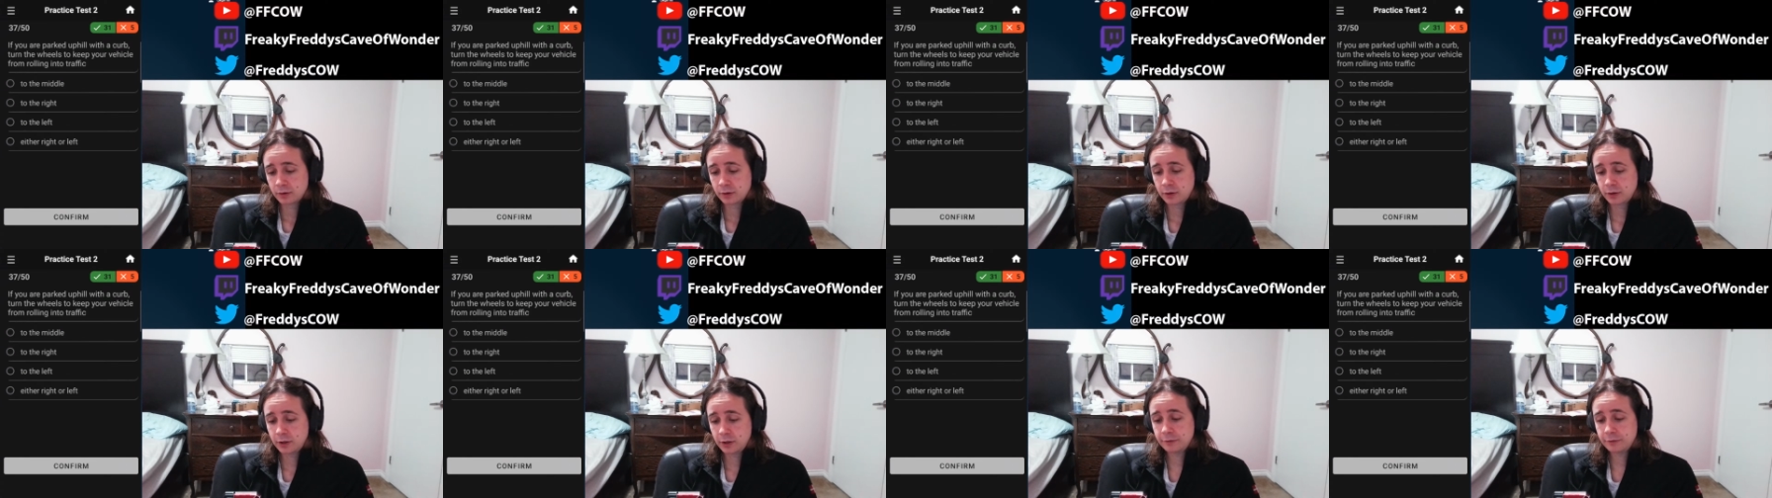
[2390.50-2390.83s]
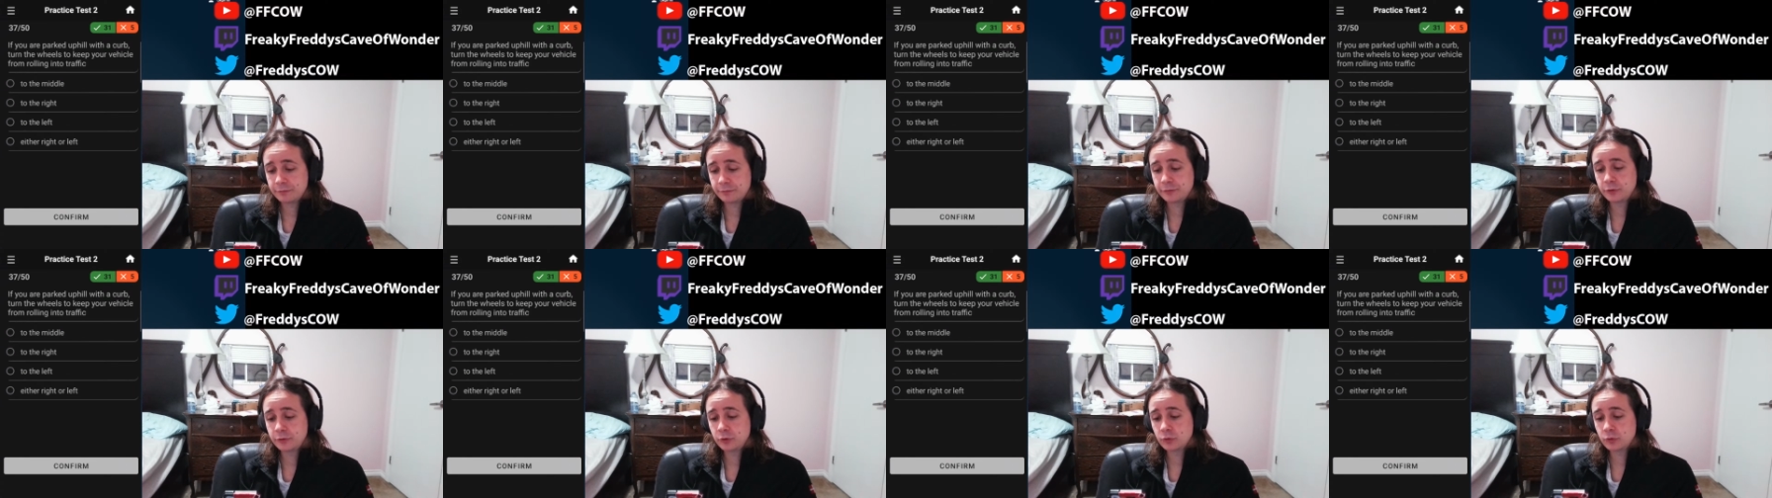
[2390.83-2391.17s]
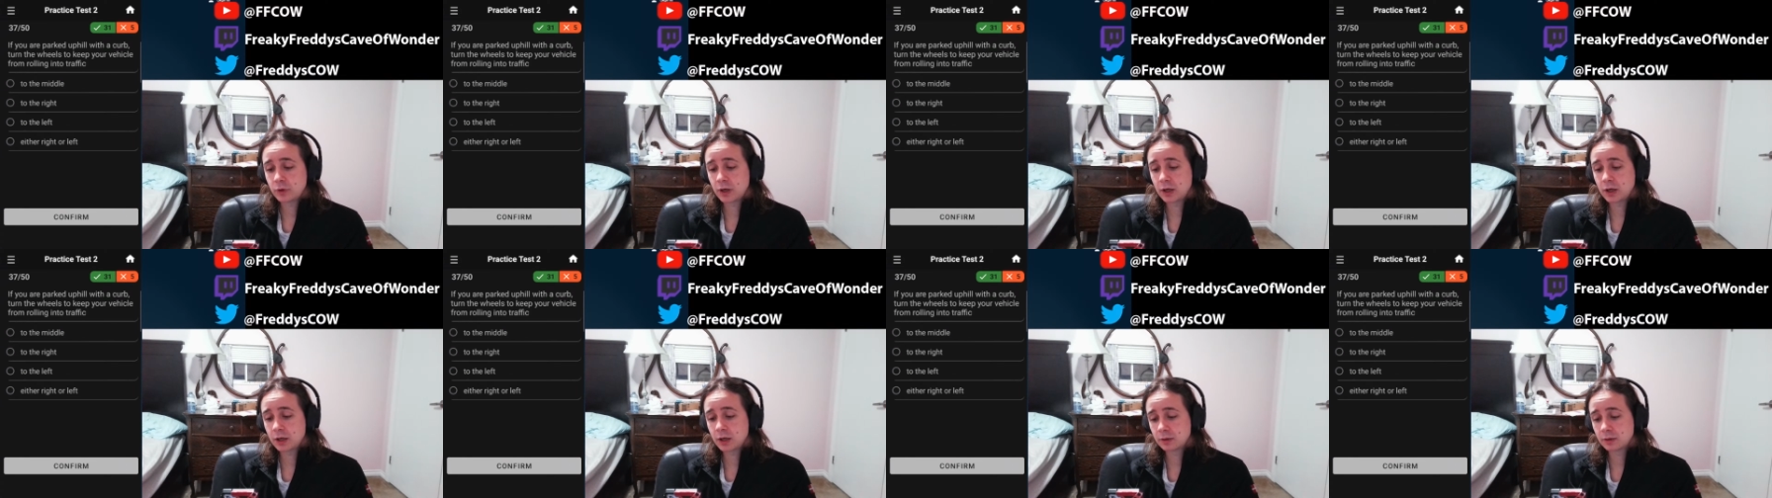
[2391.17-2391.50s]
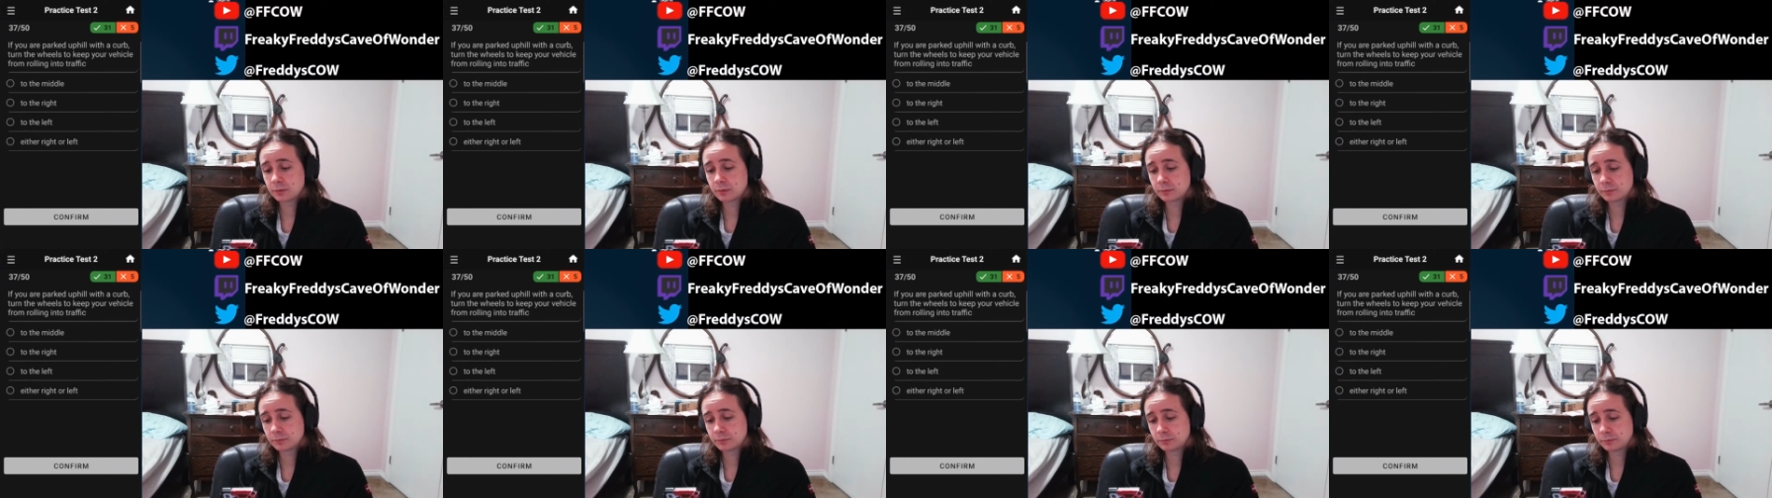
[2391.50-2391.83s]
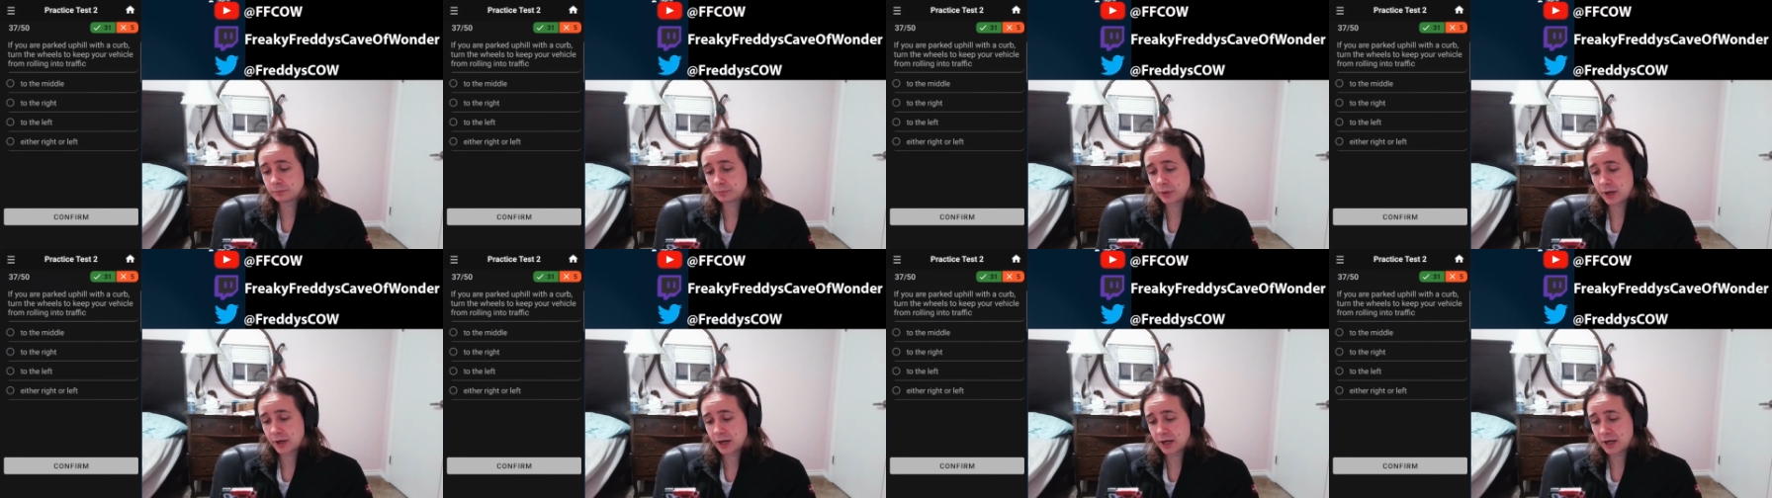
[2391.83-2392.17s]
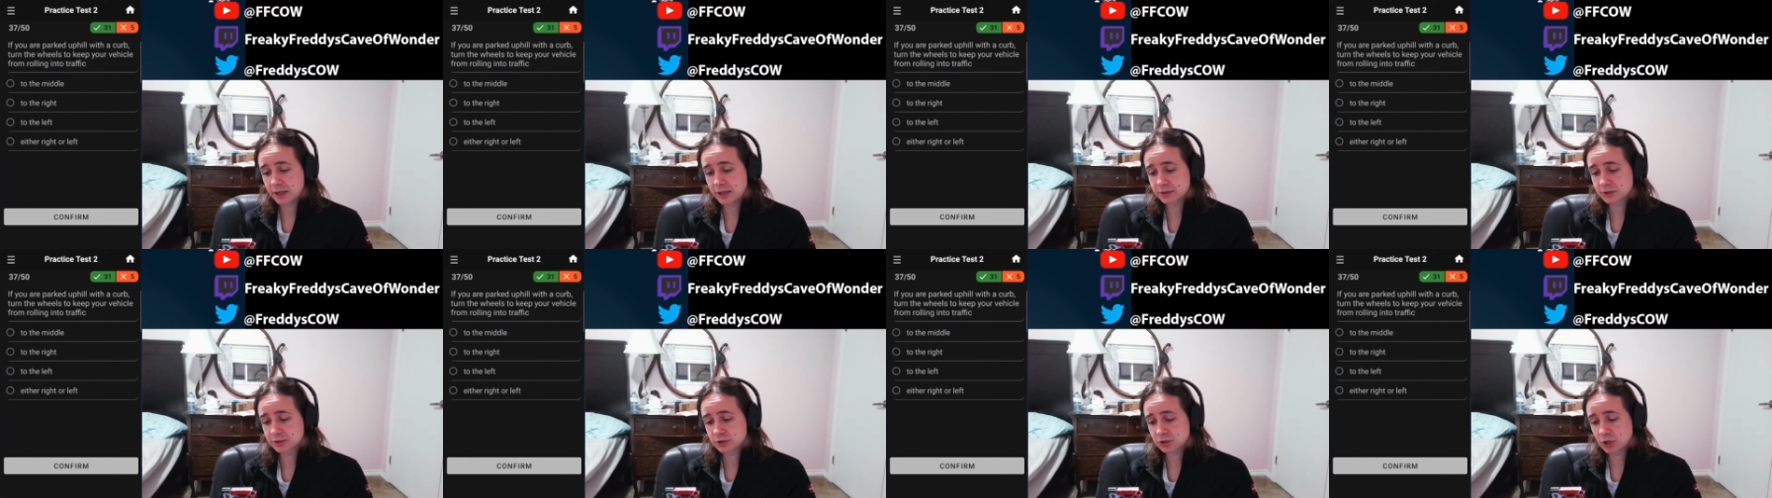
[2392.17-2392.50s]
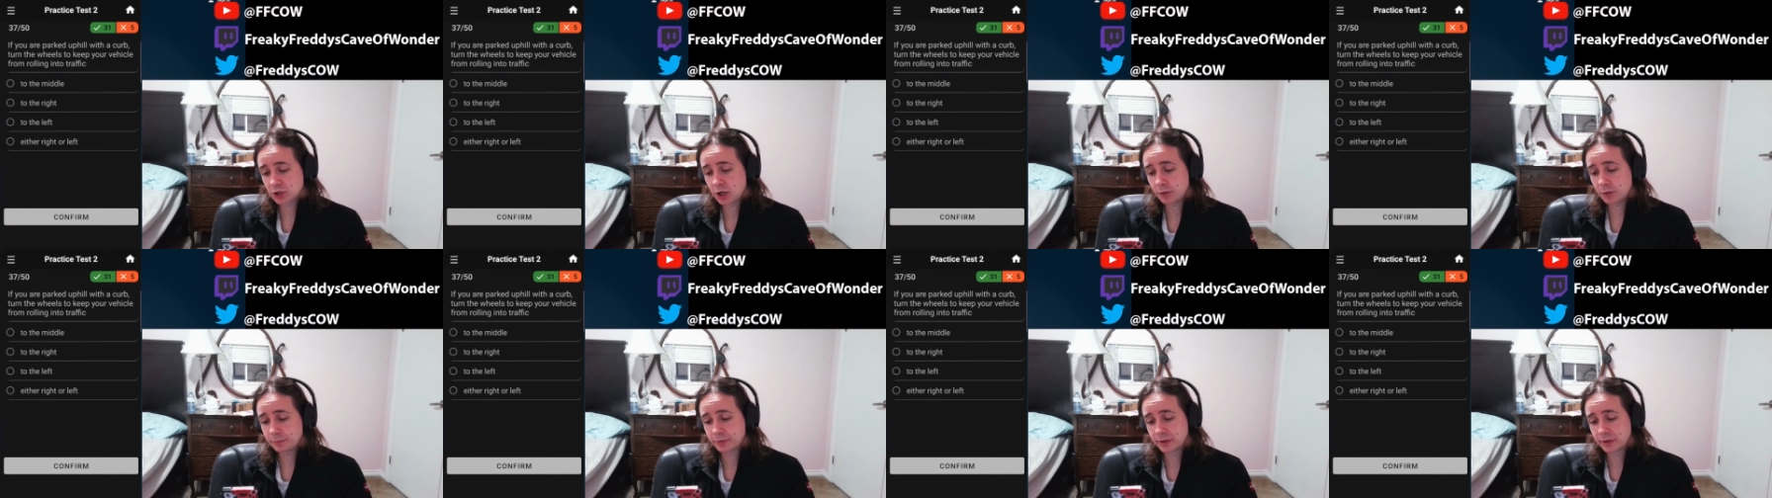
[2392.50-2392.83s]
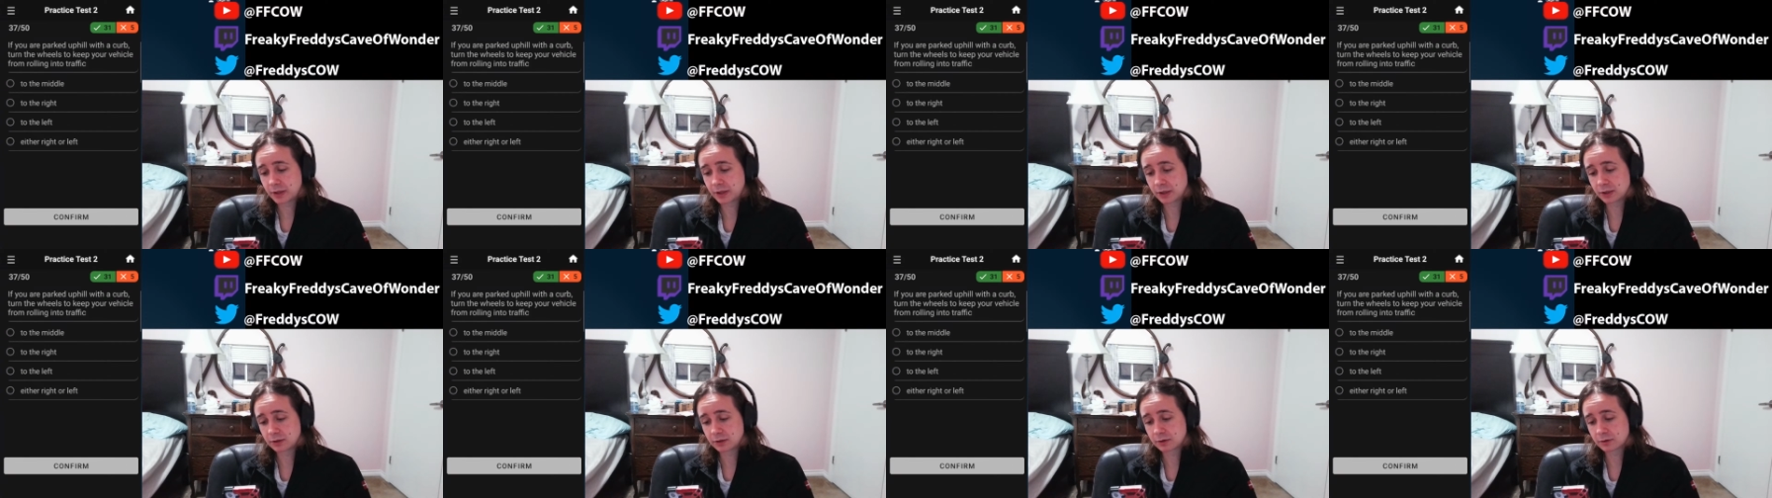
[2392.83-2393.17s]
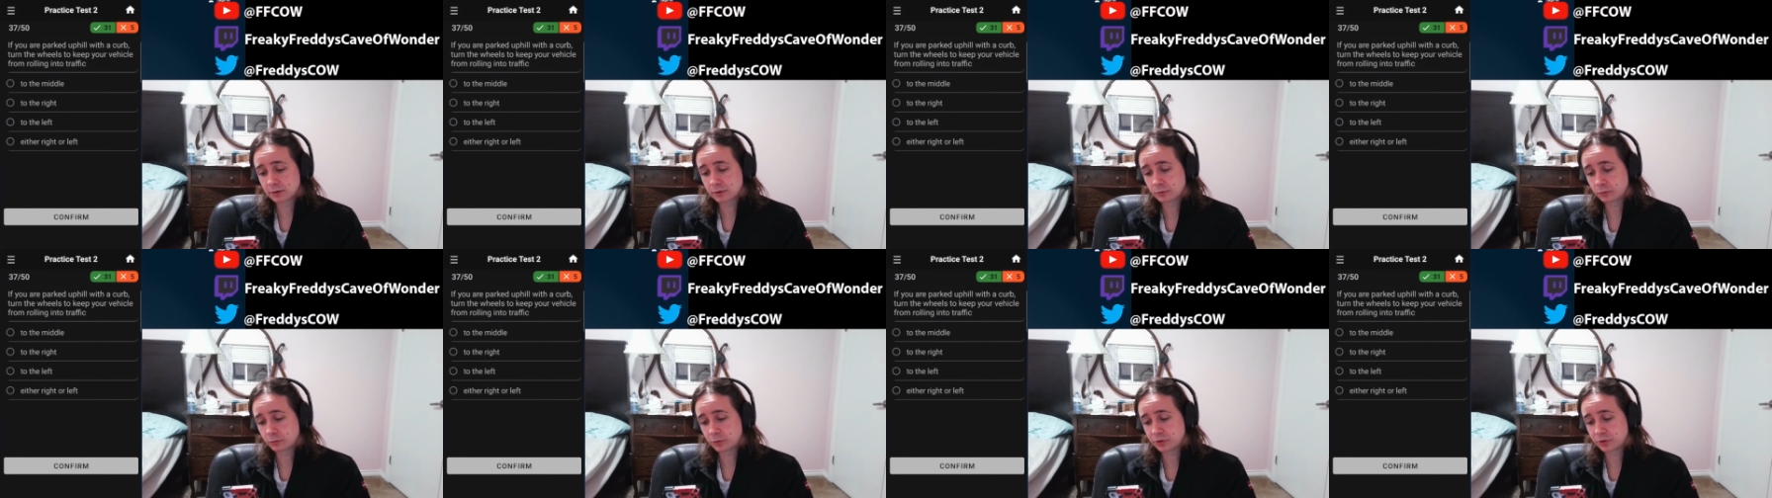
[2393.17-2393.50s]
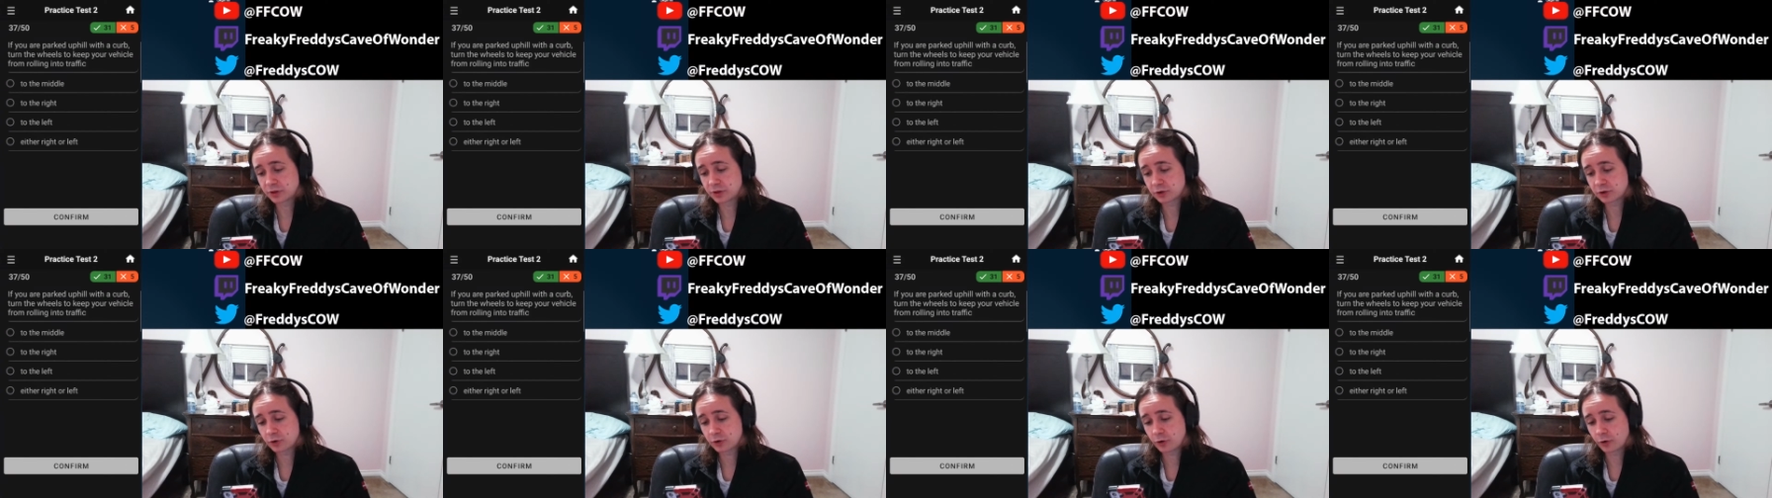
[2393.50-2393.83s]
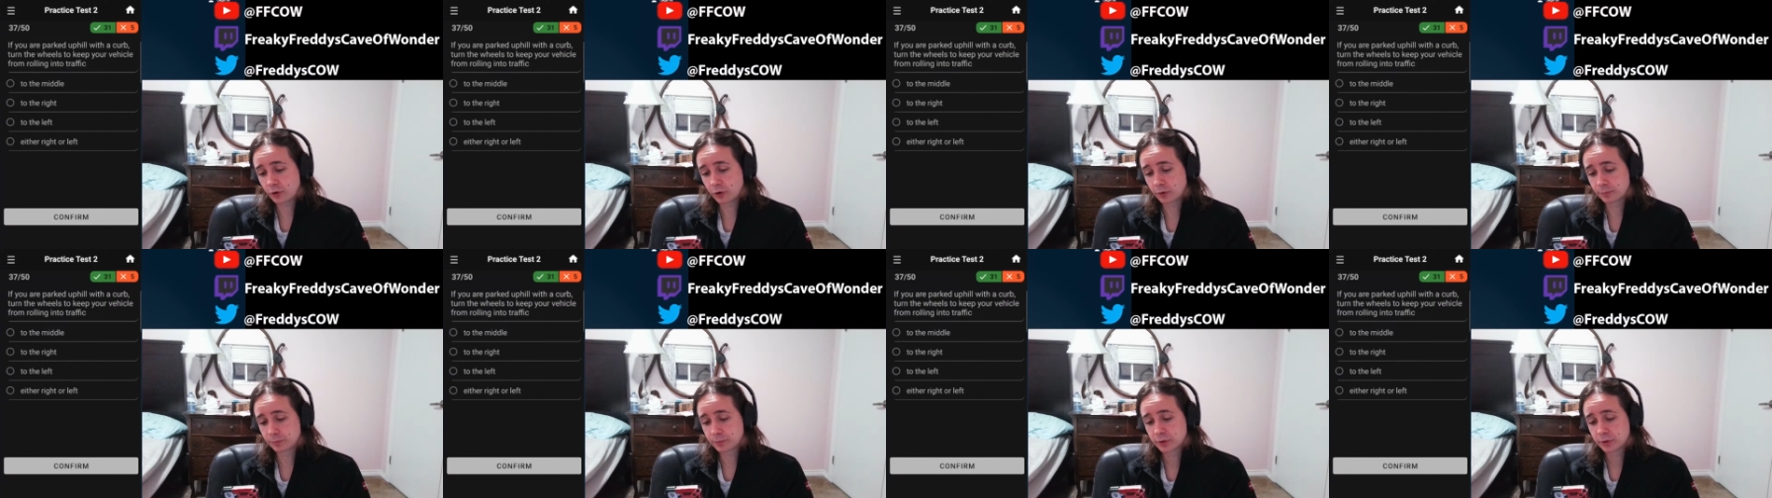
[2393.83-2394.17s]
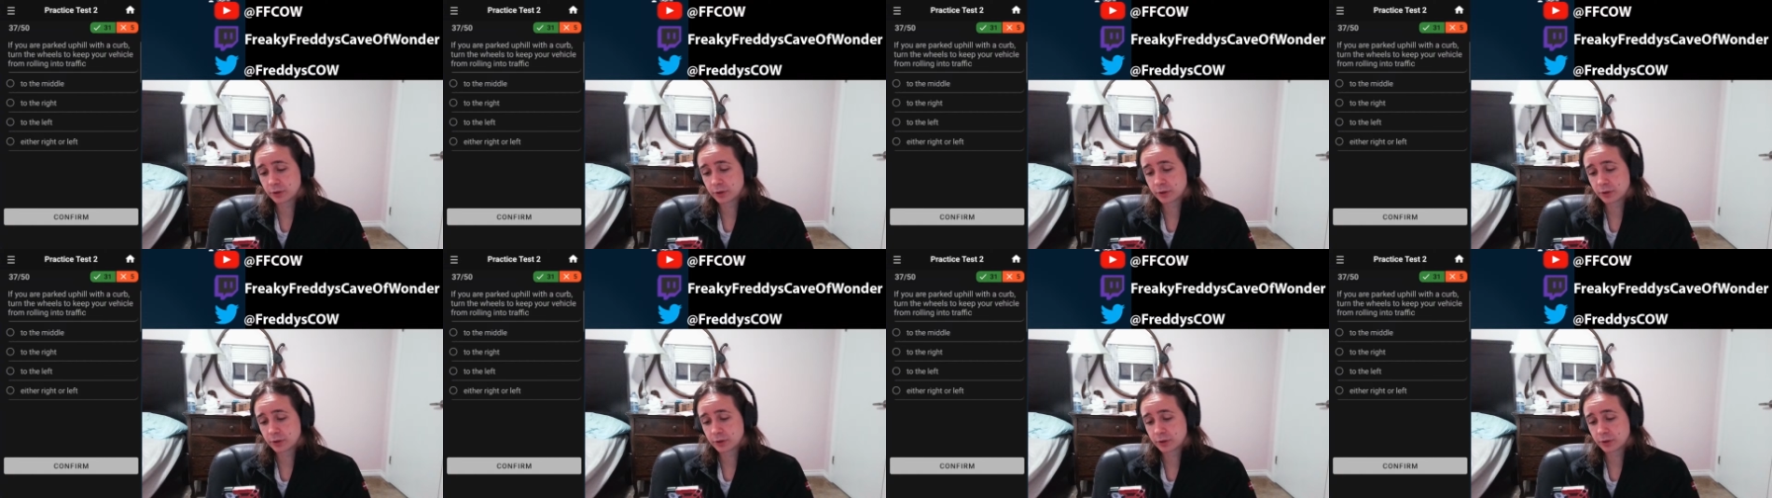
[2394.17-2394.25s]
If you are parked uphill with a curb,